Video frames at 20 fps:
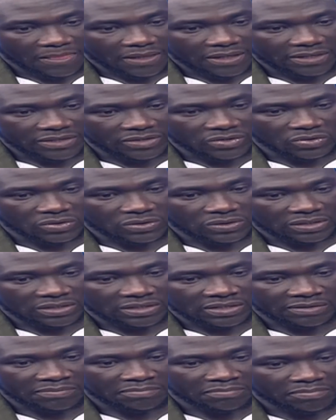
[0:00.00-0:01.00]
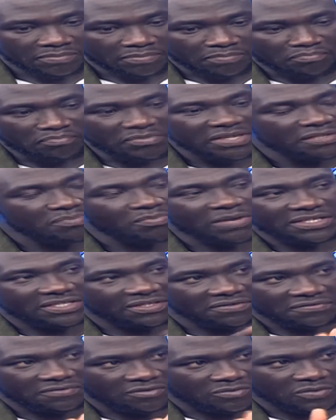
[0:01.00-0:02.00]
you know, mismatch,
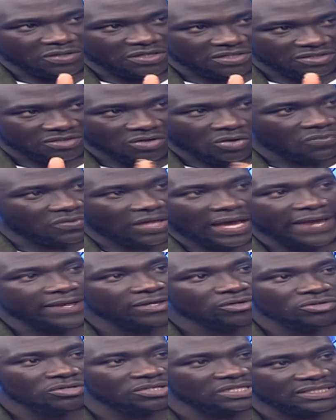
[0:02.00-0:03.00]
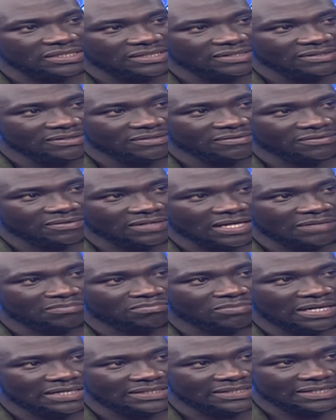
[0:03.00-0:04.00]
if you wish, or the irony, for that
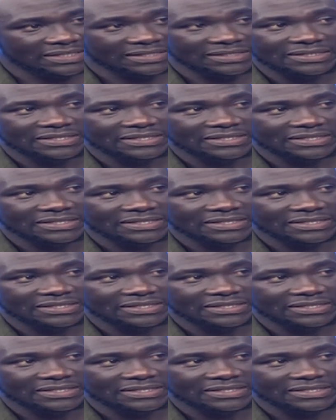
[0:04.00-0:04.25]
matter,